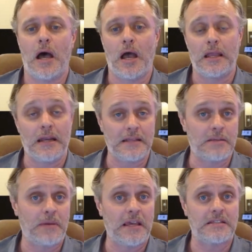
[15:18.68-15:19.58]
It is
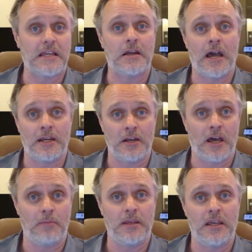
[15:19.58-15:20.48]
a PSA 9 and
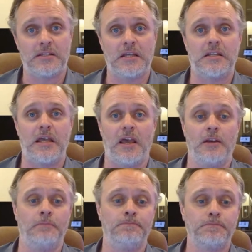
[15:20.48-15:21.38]
not a PSA 10.